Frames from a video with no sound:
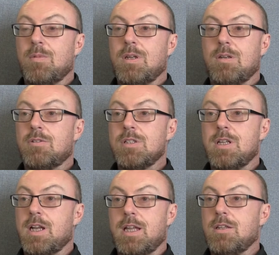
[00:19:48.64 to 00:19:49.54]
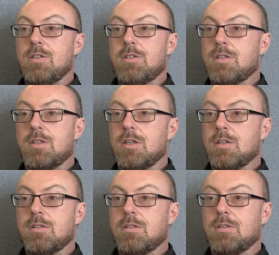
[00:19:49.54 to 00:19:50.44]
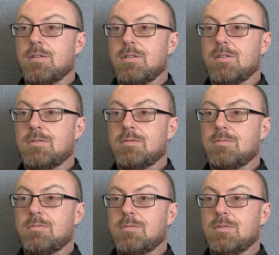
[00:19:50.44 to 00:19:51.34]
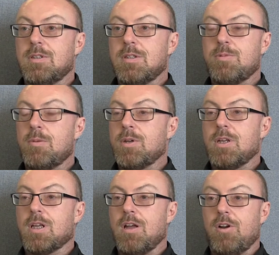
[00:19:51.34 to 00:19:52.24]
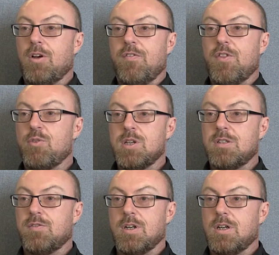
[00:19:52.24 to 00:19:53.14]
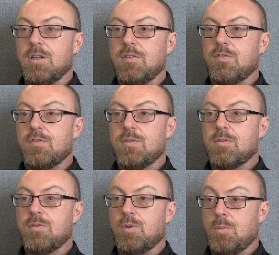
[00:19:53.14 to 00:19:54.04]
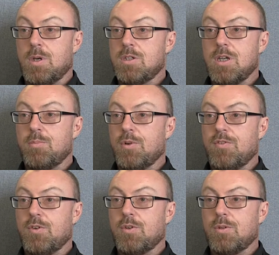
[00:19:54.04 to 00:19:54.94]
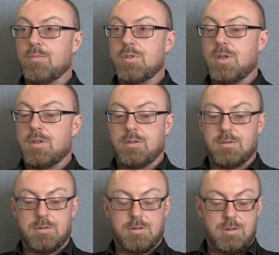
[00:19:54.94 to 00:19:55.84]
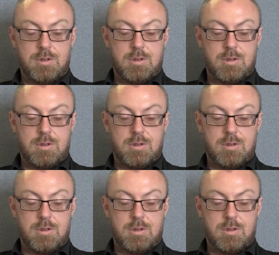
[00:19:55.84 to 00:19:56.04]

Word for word: mean, there isn't an end to this. It's probably going to carry on for the rest of your life, for one way, shape or form. So